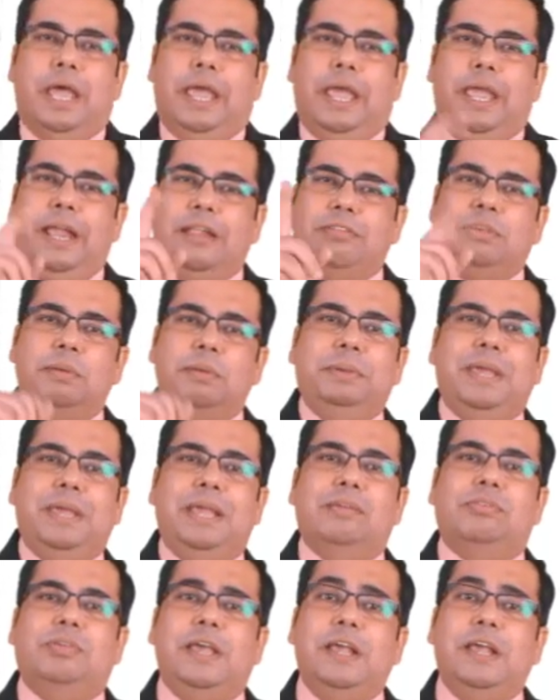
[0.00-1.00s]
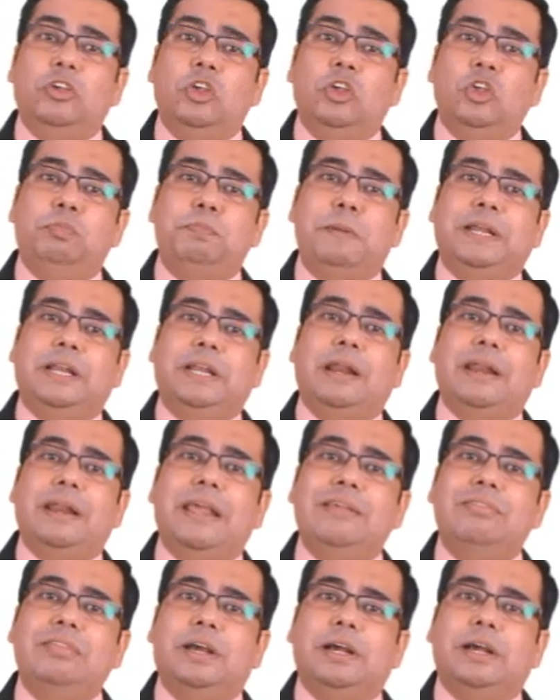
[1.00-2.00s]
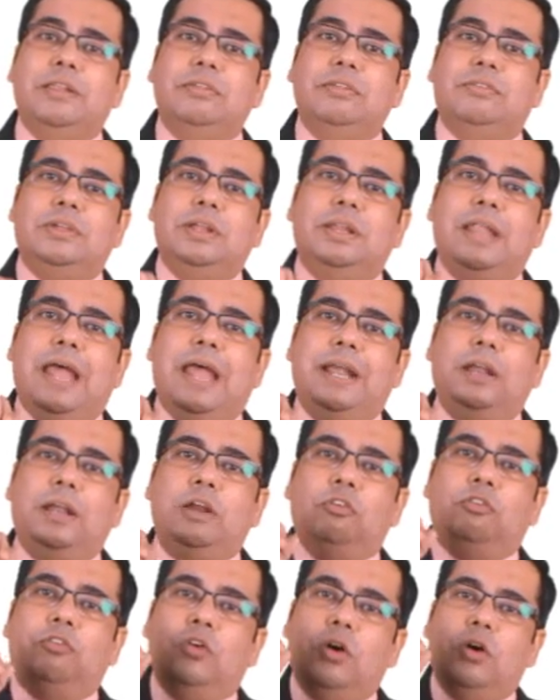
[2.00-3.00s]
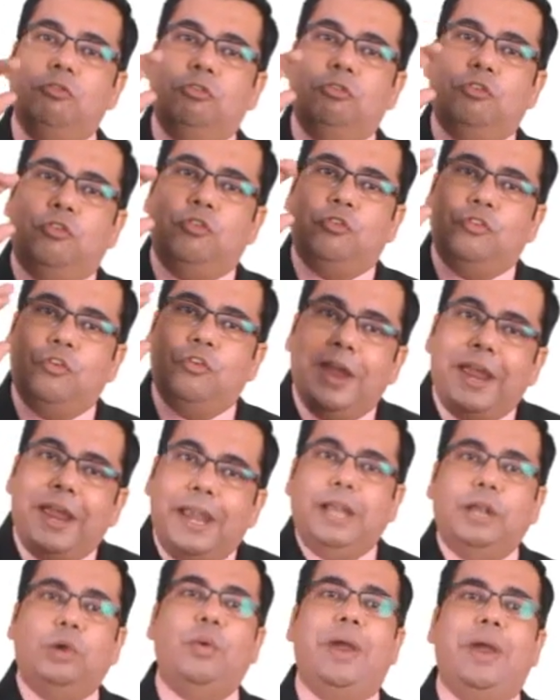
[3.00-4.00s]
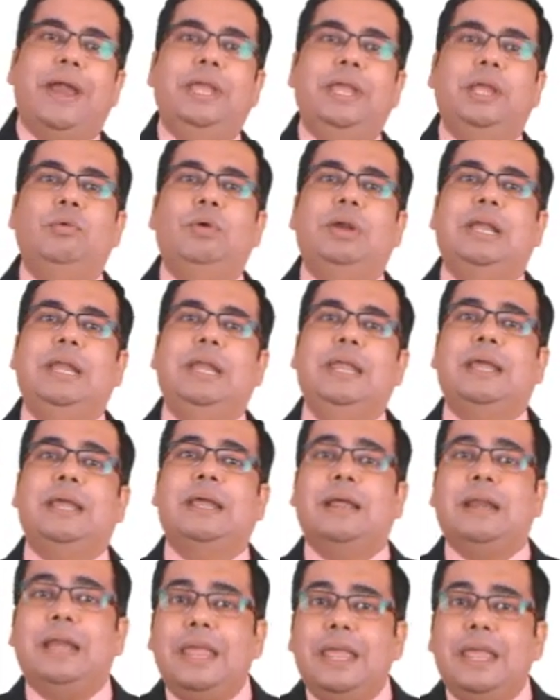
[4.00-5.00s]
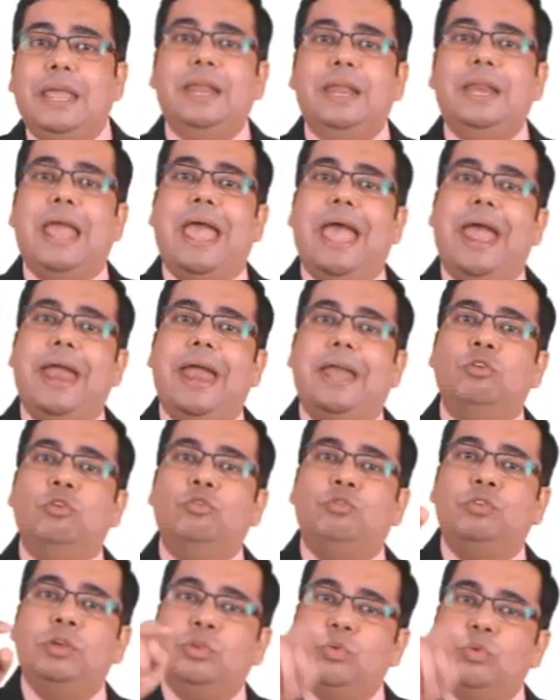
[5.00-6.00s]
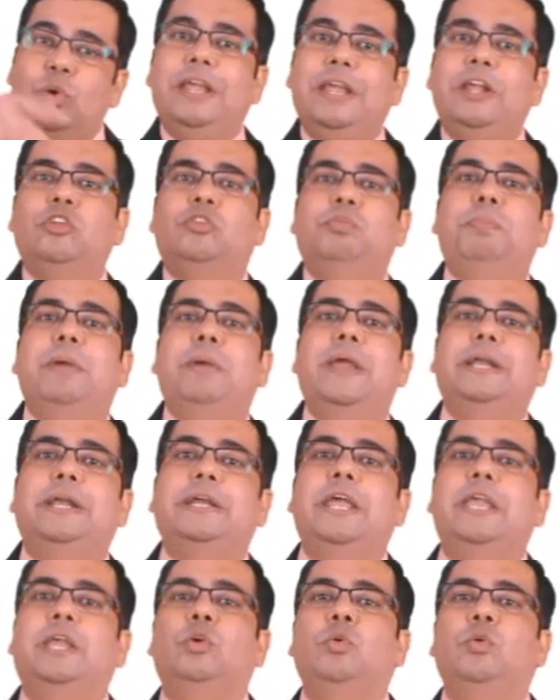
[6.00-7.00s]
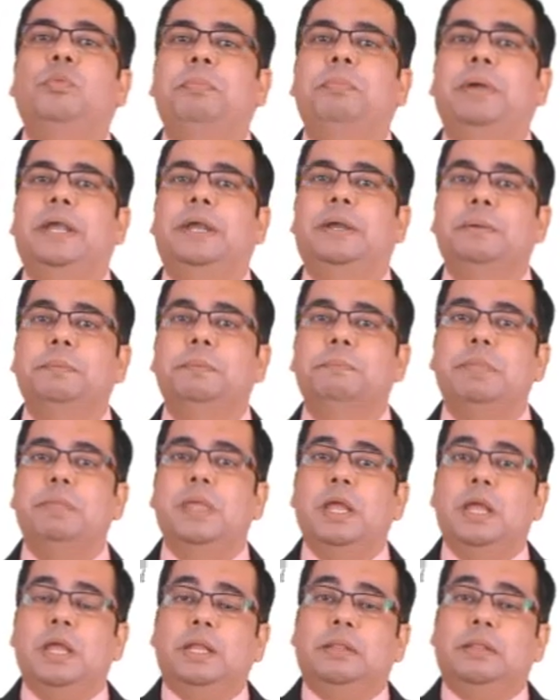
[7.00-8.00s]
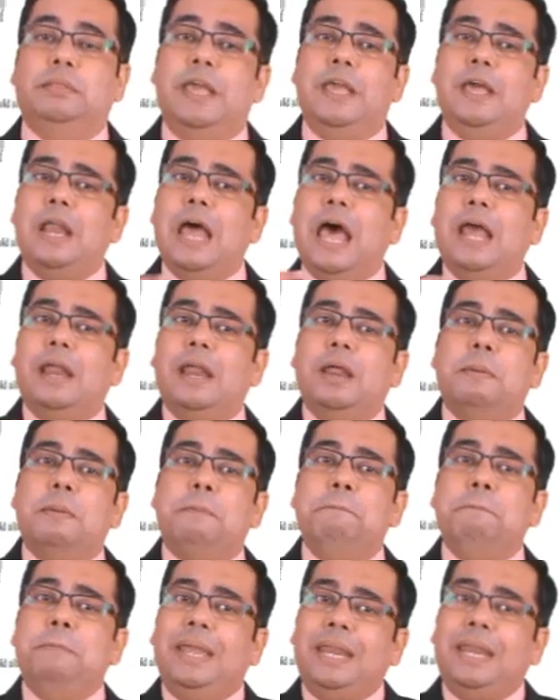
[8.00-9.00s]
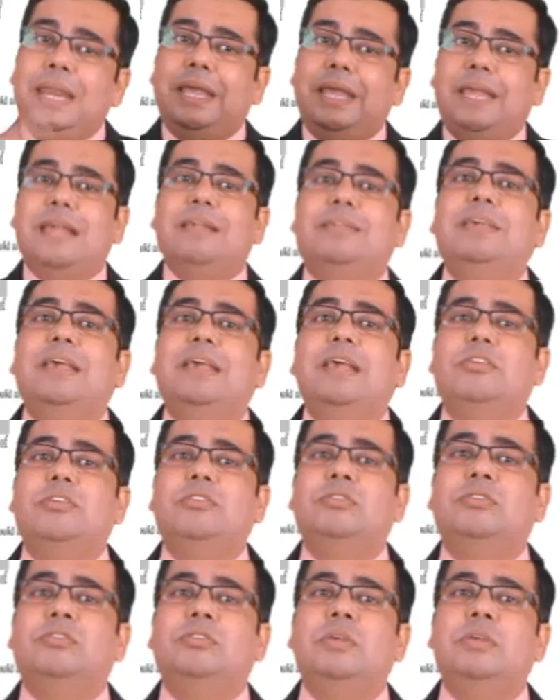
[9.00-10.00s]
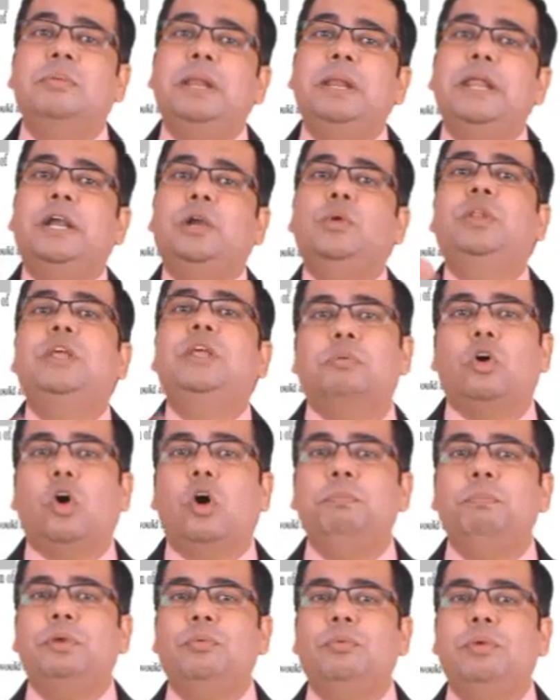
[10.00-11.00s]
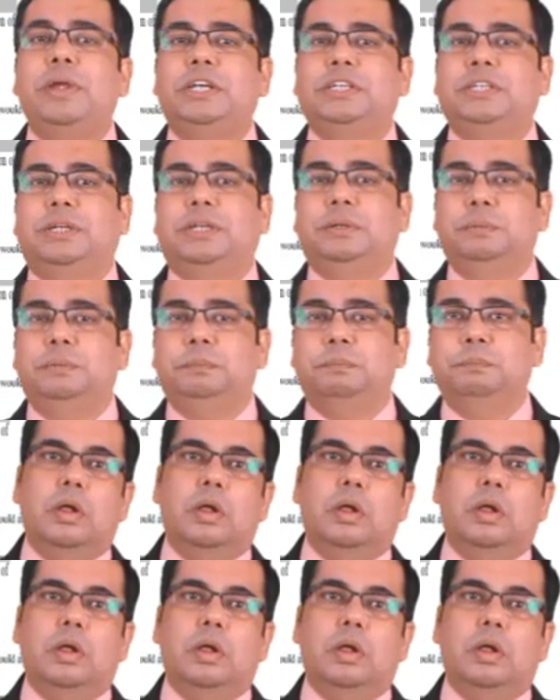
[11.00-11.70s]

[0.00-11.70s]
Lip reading: In some cases, inspector raised the concern that the firm failed to adequately clean and visually inspect the equipment. There are many cases similar to this observation.